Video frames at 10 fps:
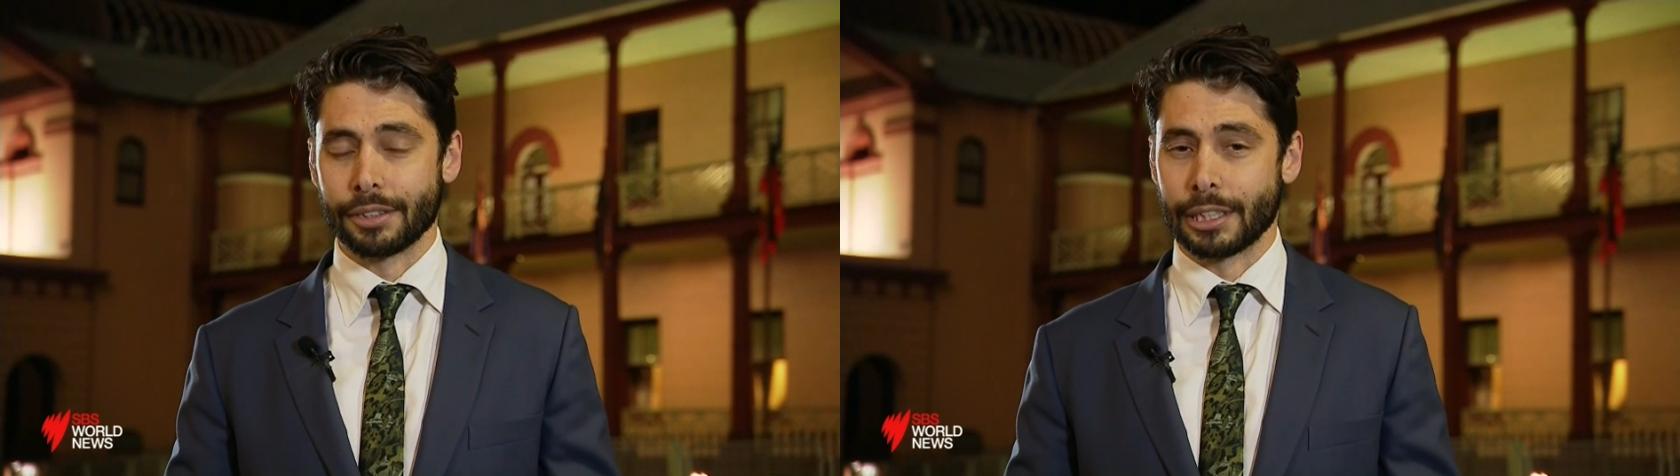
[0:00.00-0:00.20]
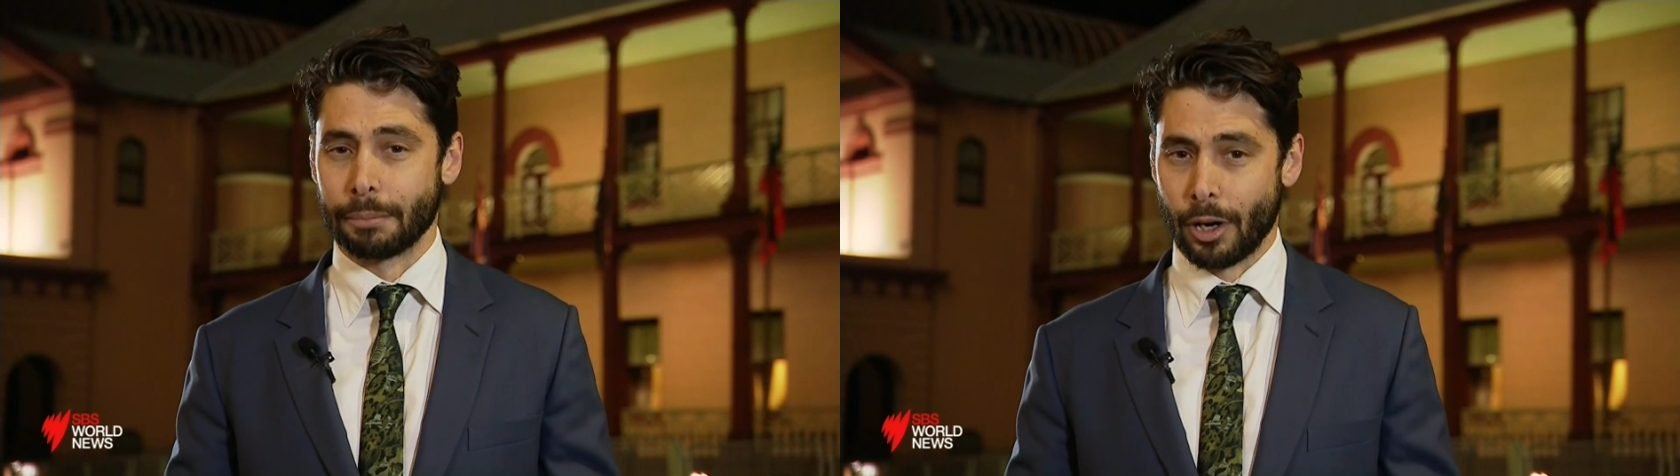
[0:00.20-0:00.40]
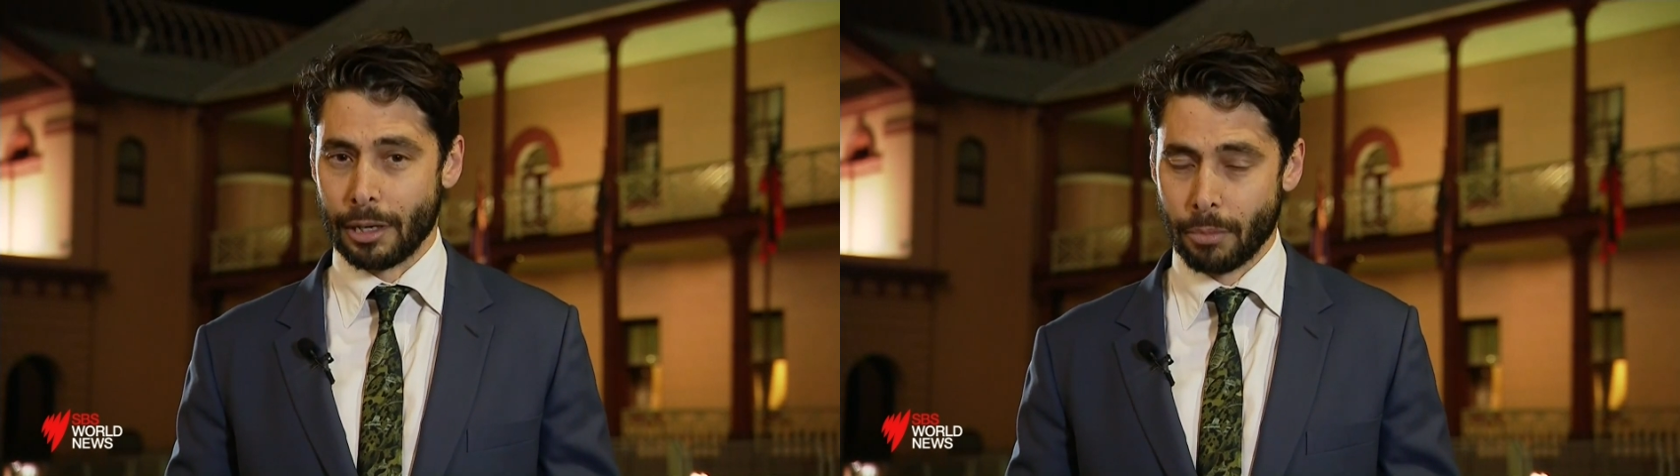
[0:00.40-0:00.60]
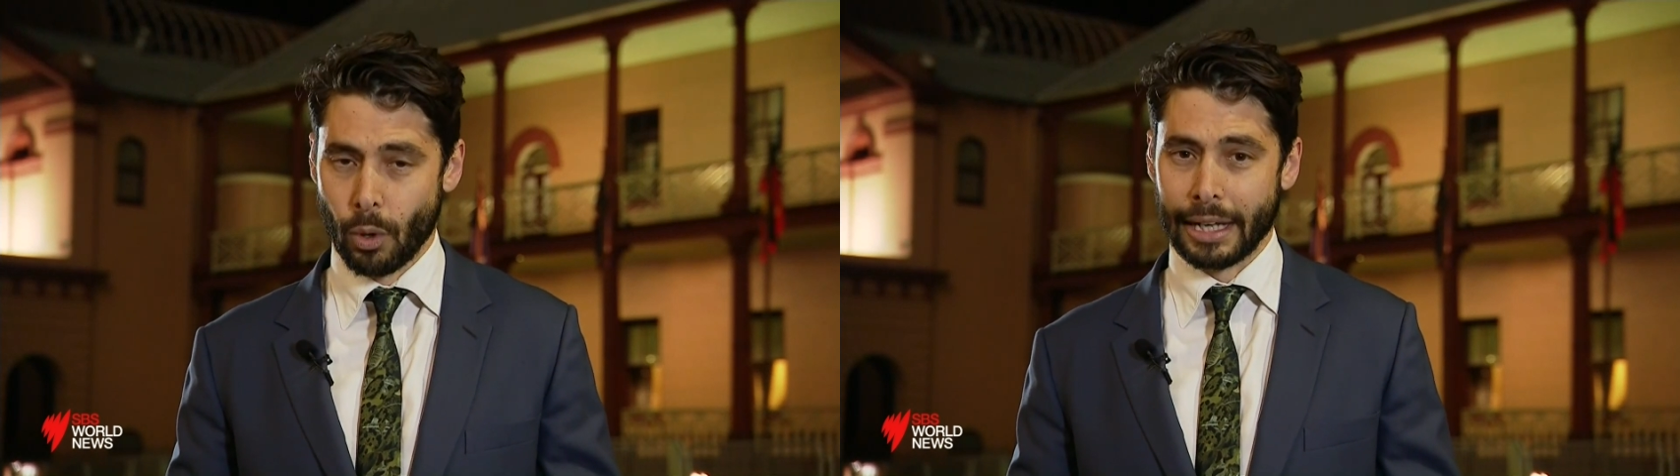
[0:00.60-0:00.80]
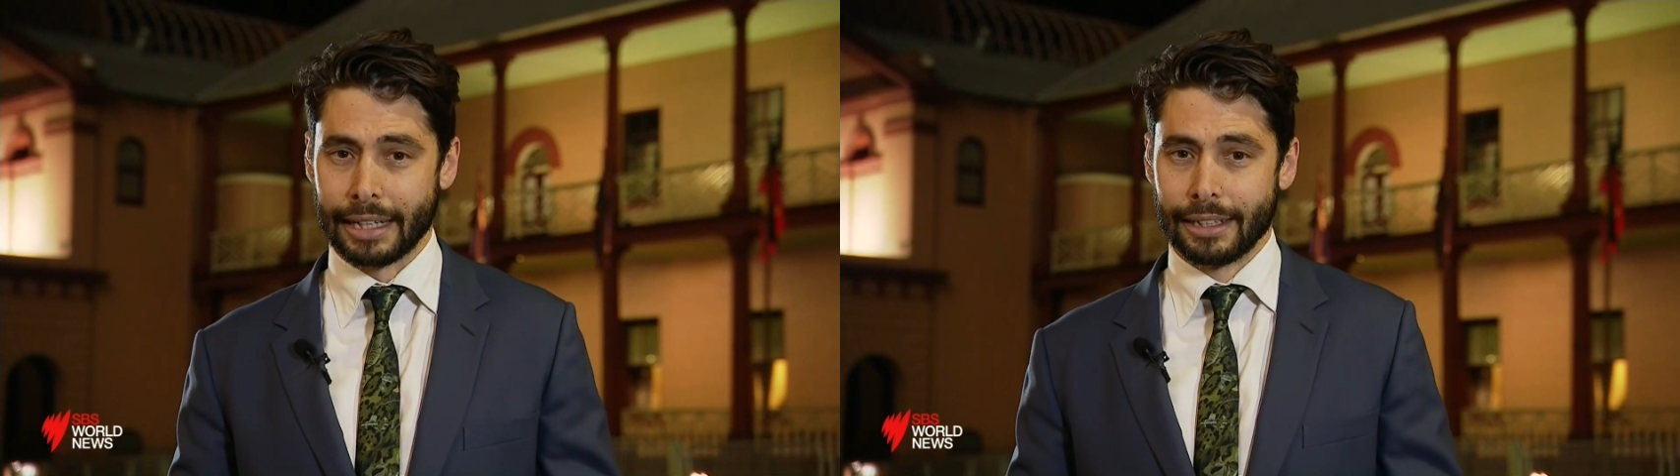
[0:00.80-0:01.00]
tomorrow
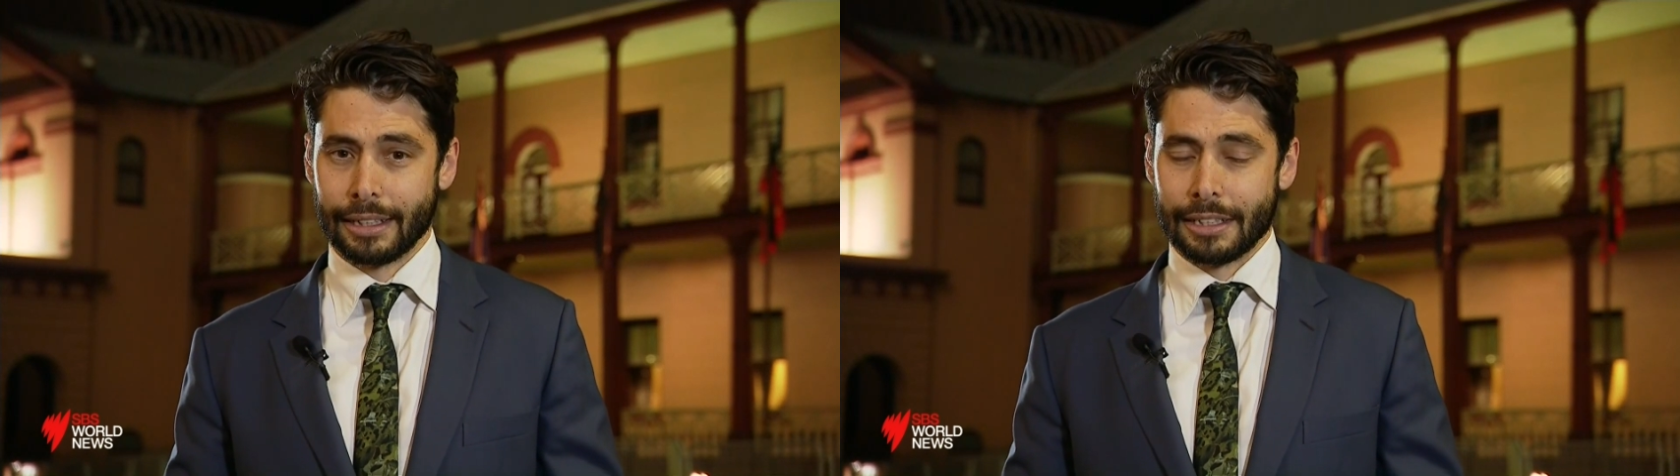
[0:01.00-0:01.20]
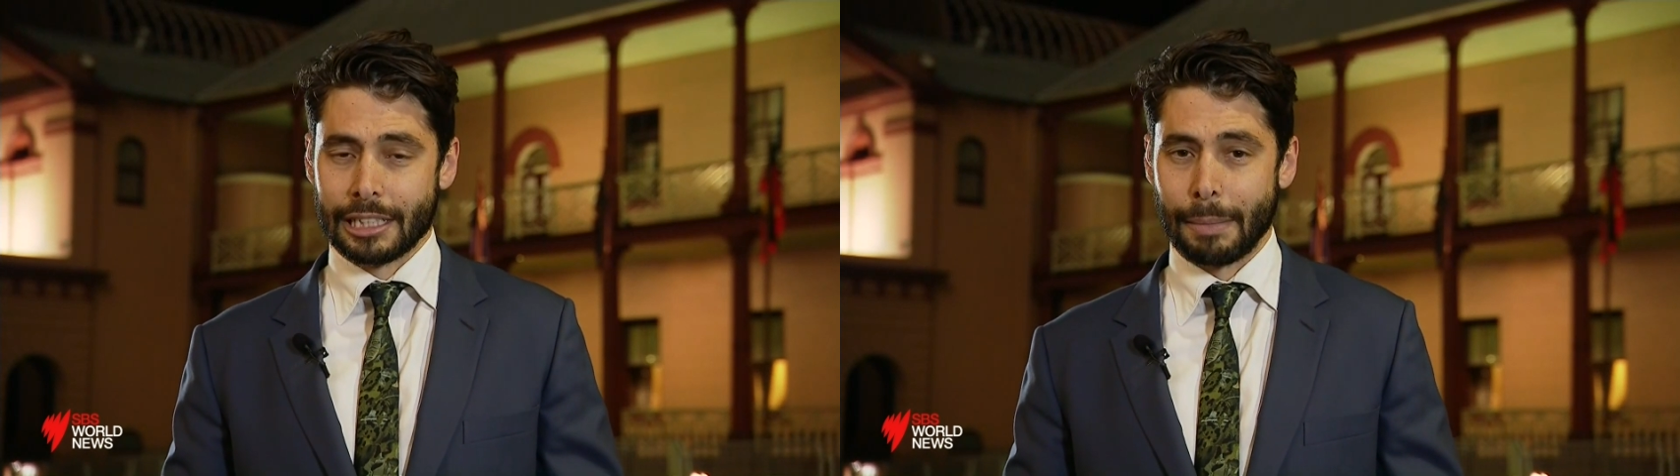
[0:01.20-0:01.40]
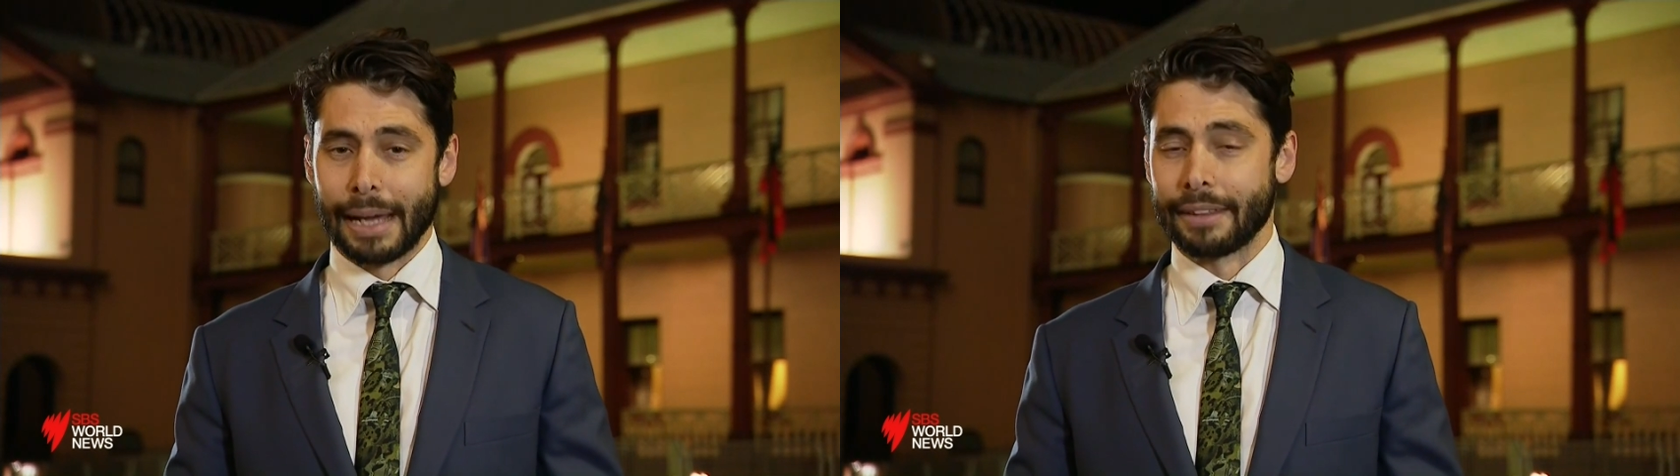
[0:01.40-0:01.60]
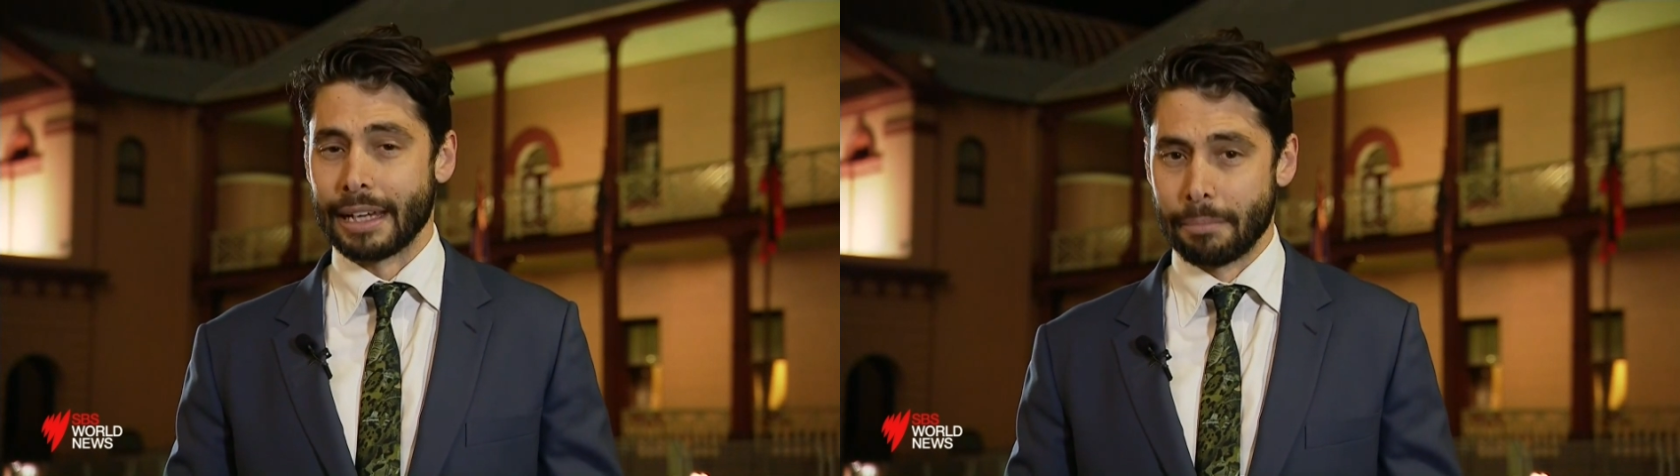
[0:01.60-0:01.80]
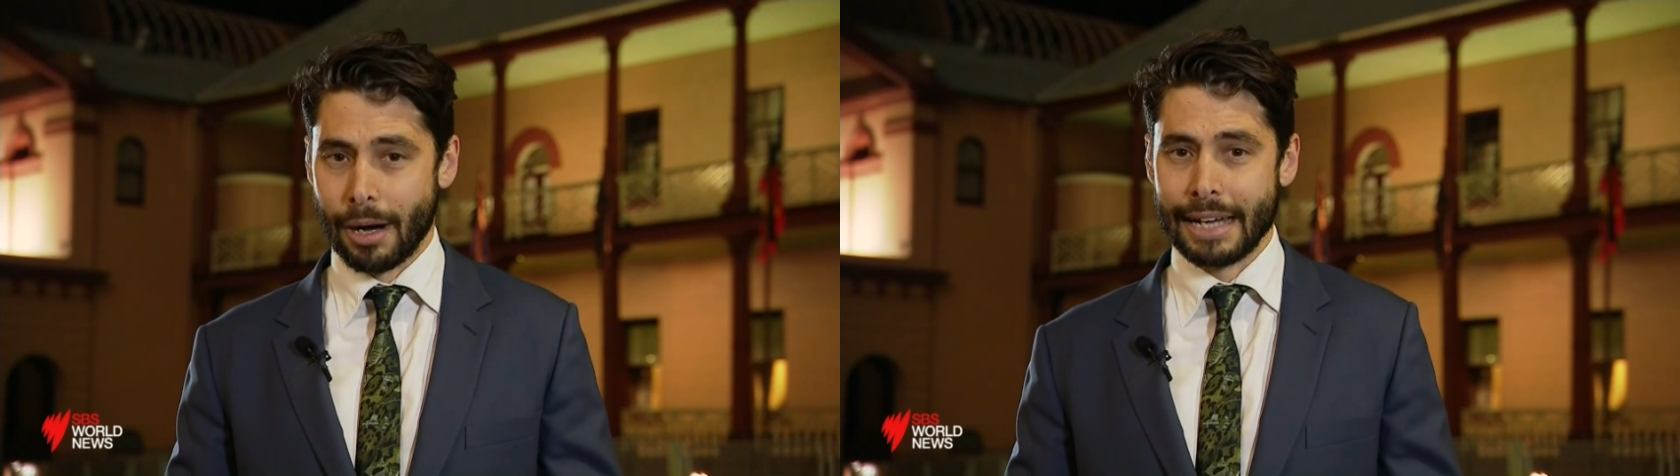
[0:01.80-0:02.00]
morning to make
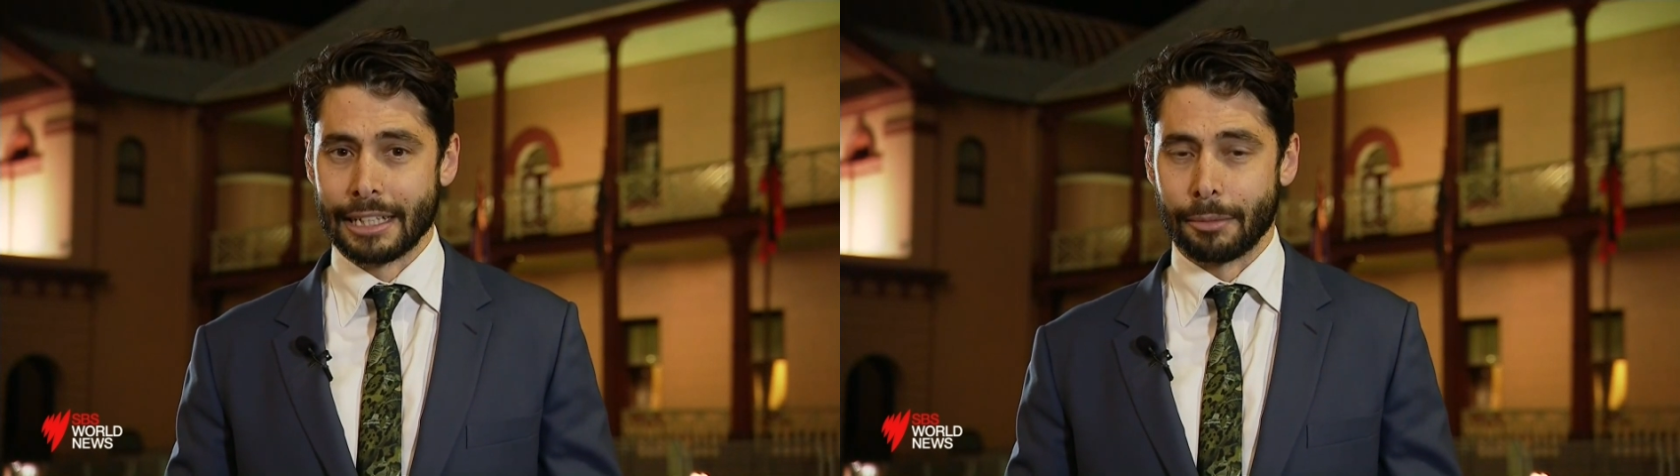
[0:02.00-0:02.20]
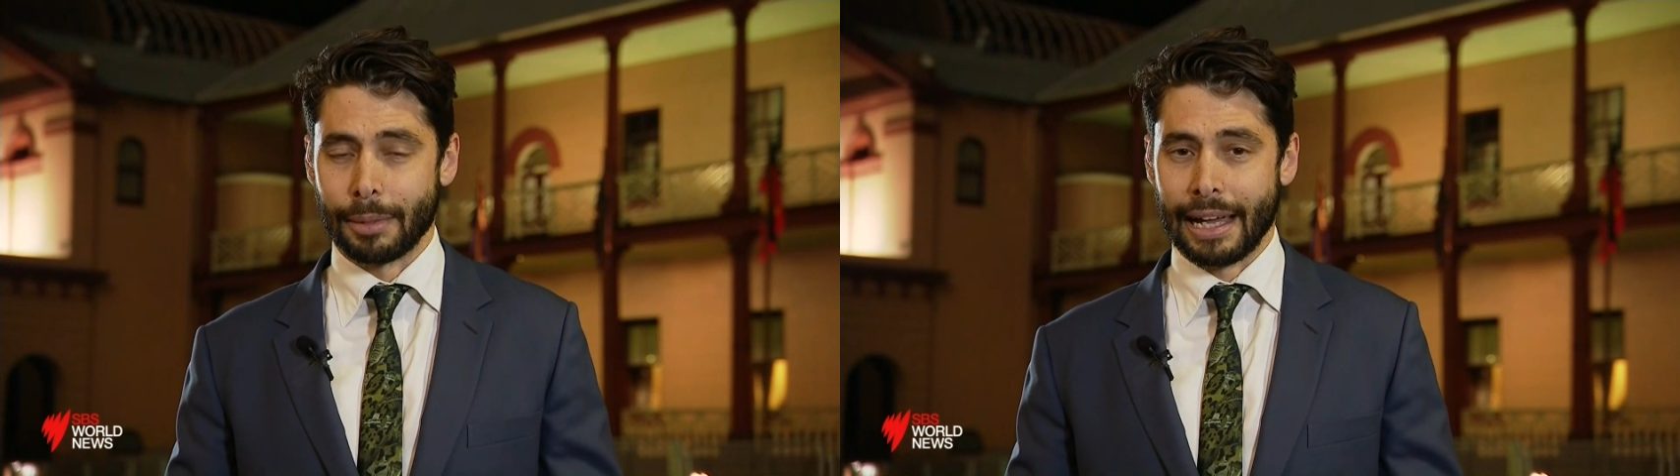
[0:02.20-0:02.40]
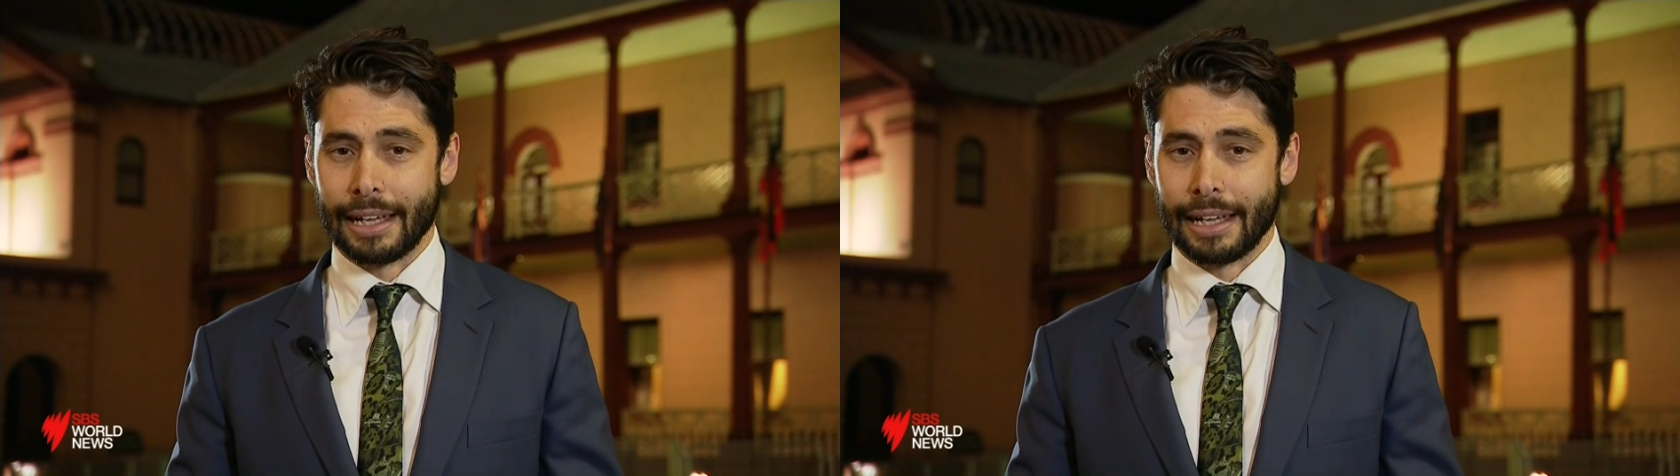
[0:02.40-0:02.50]
their mind up,